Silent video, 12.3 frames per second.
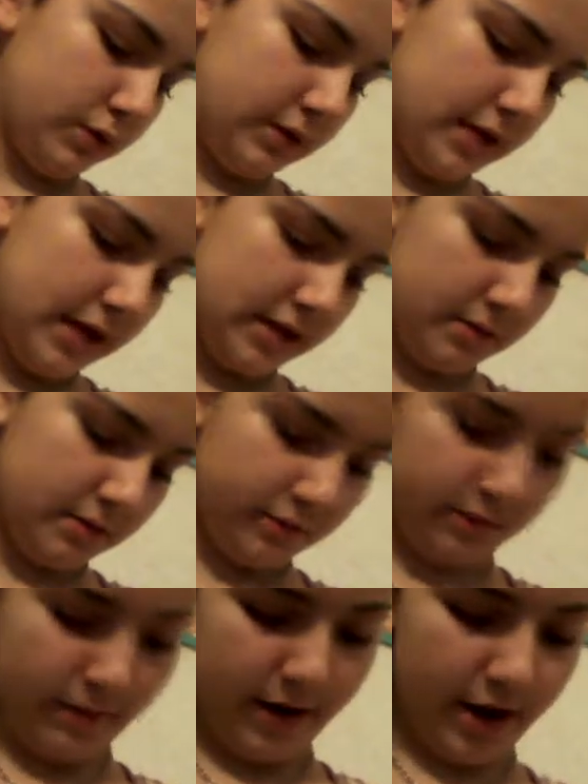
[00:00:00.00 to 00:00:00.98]
see some
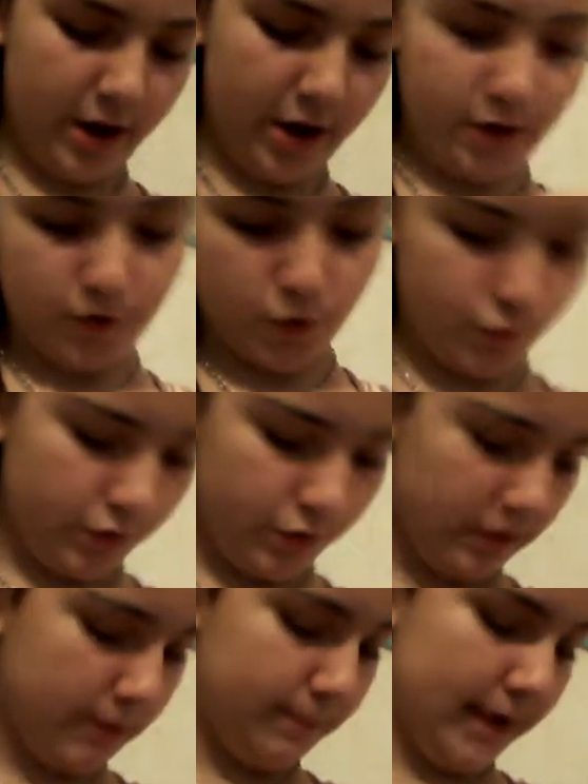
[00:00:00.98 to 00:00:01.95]
of my other
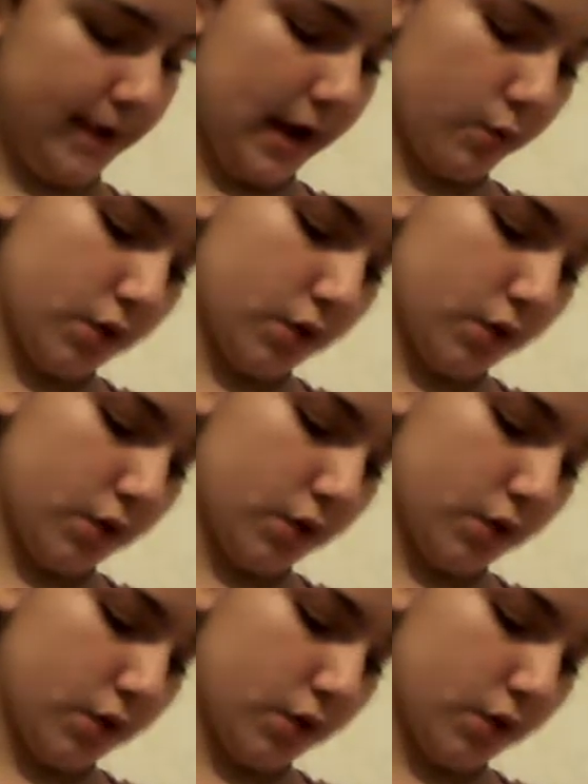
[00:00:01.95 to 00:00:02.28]
really bad